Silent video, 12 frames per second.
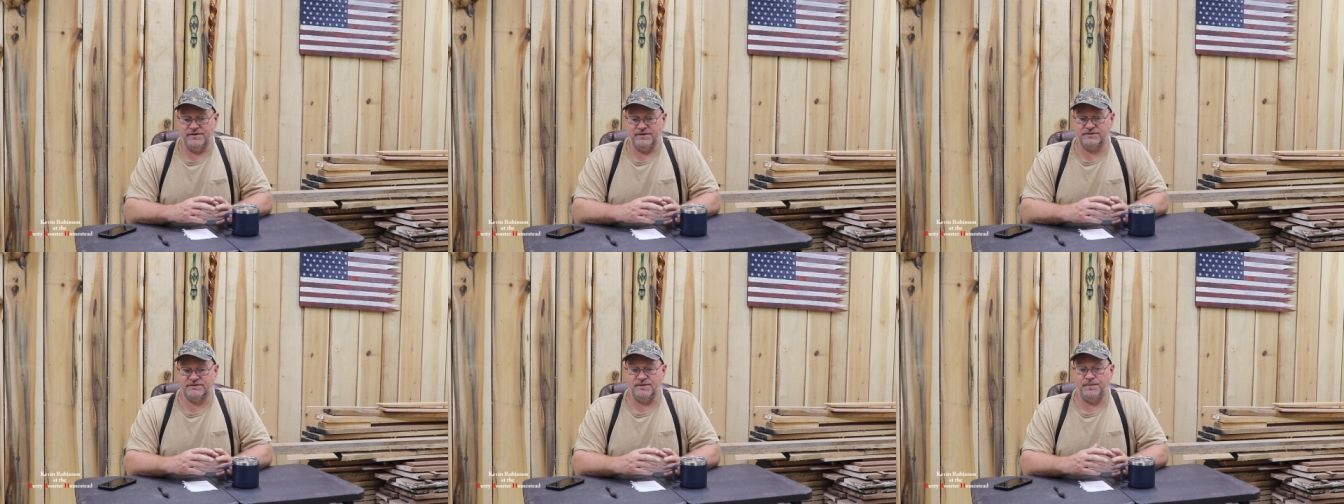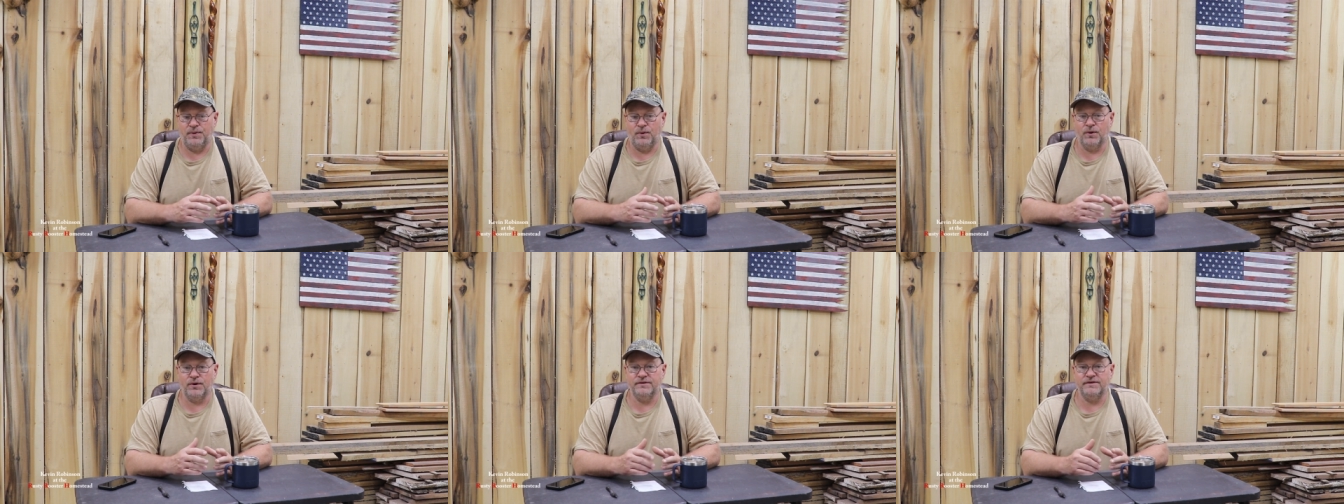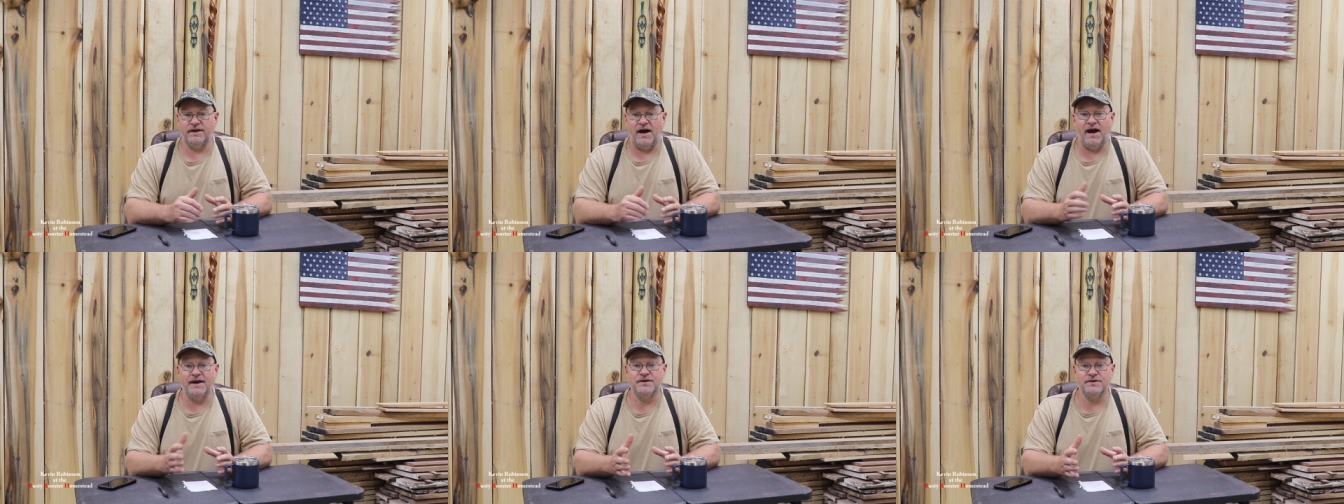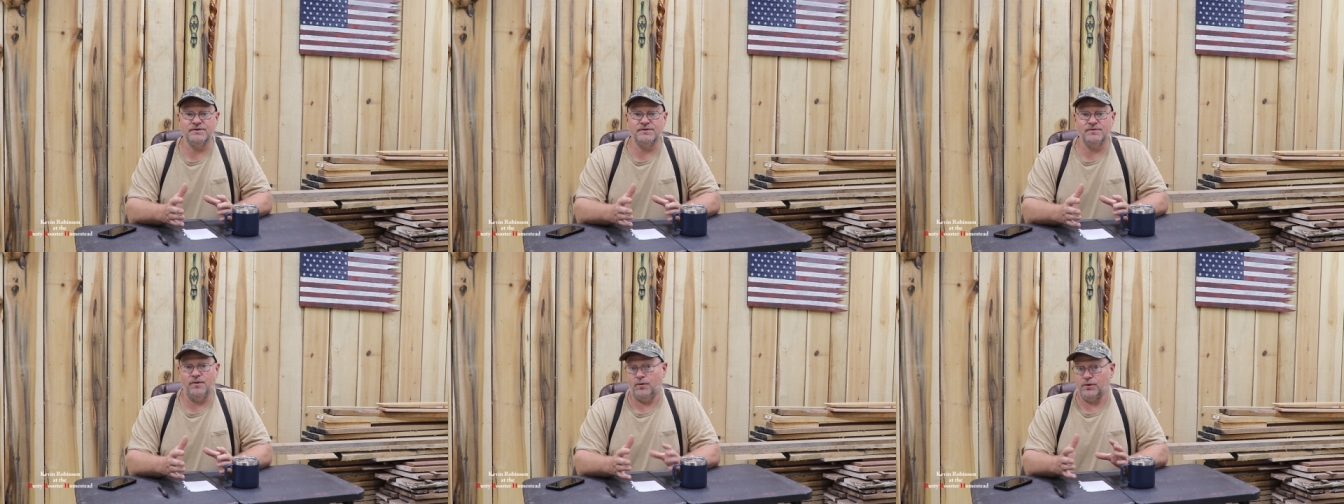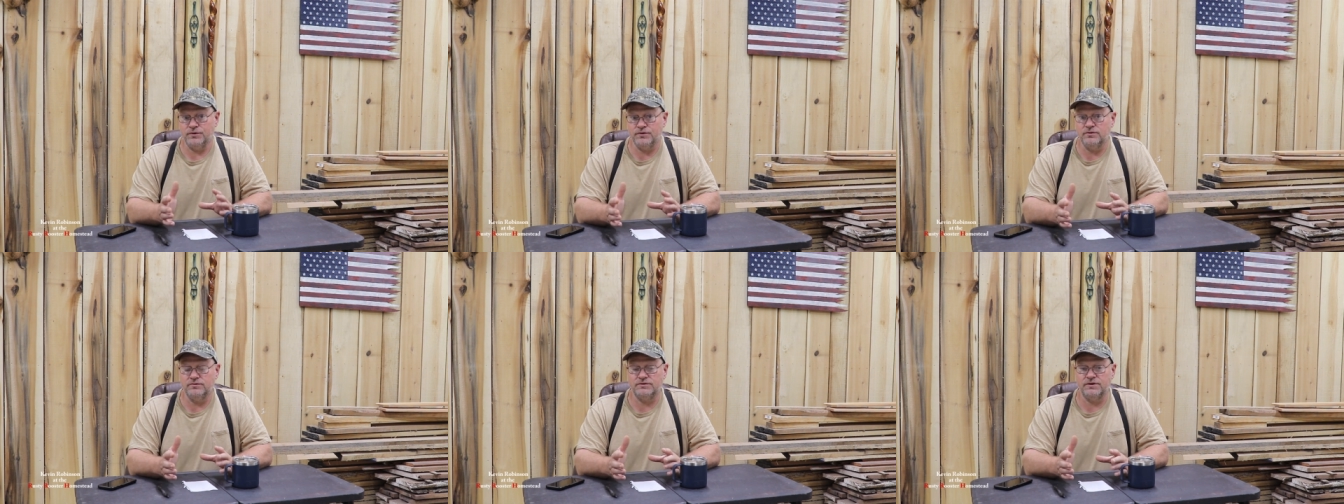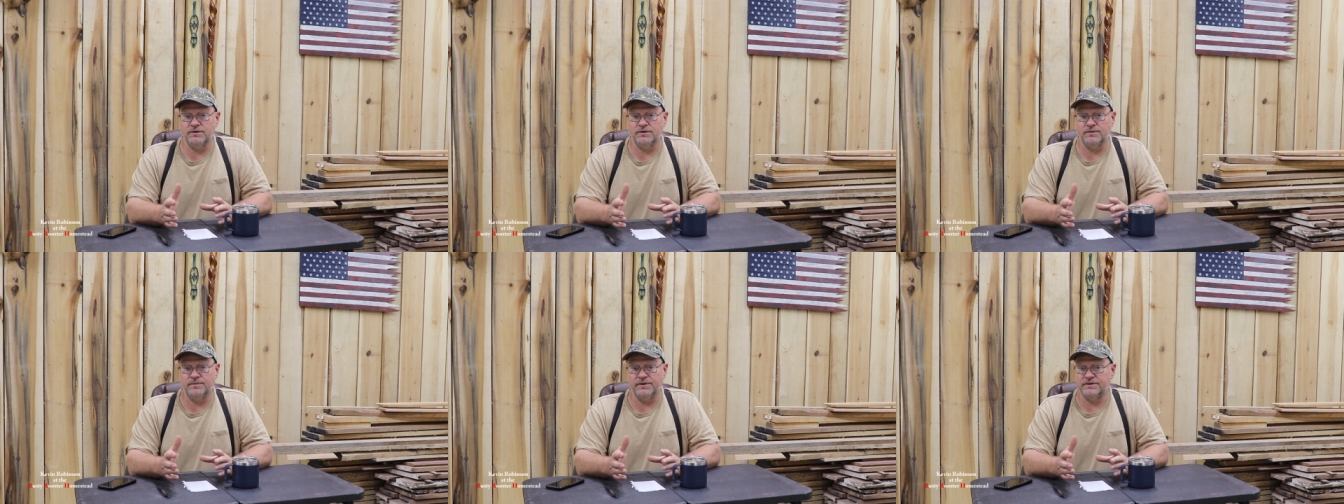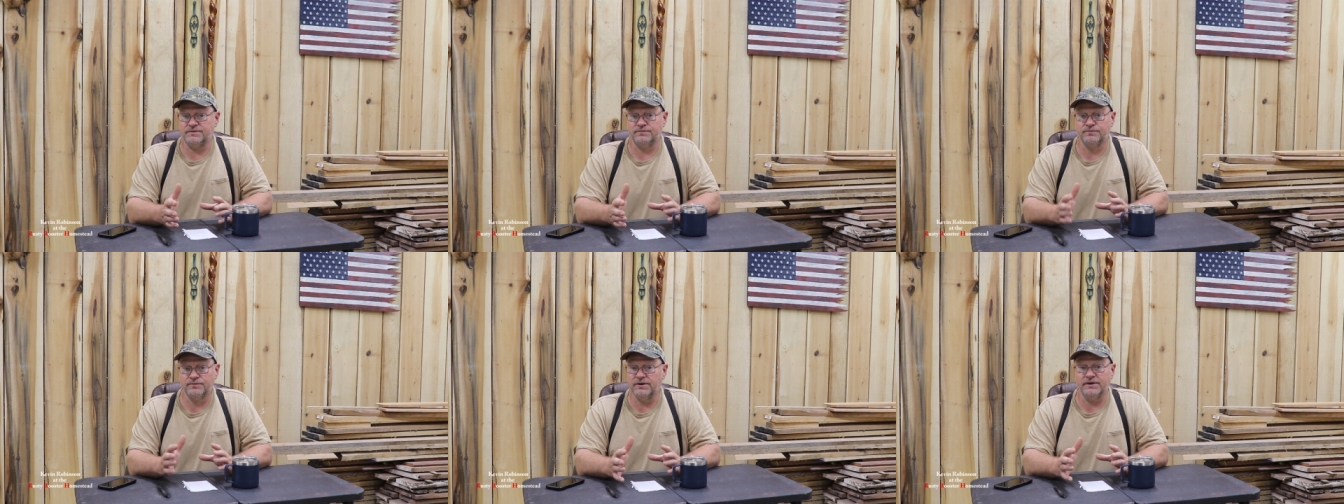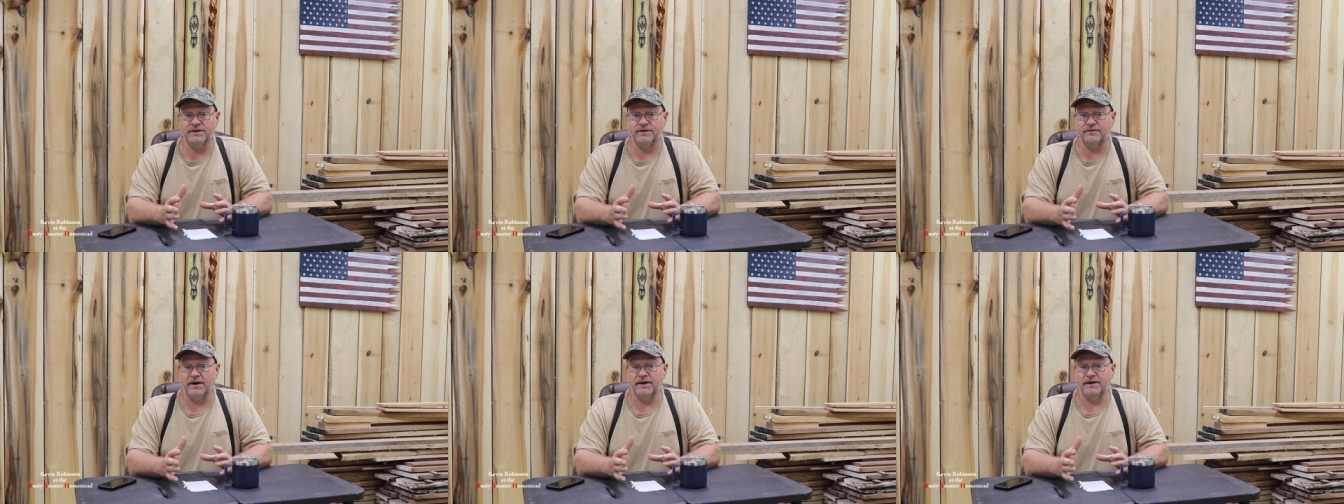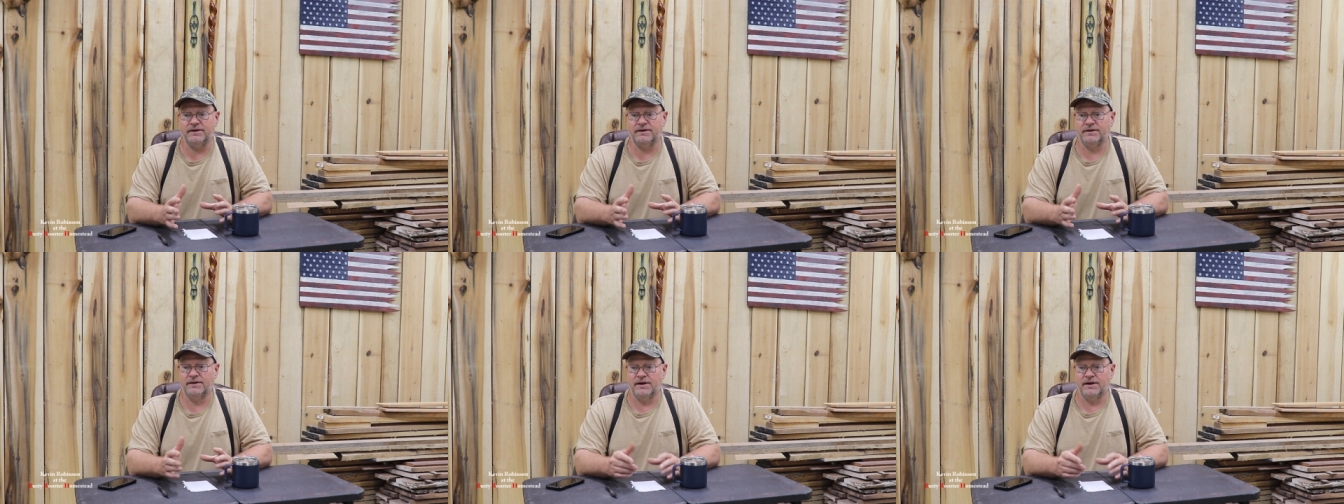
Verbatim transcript: the support that I do on YouTube. It's really great.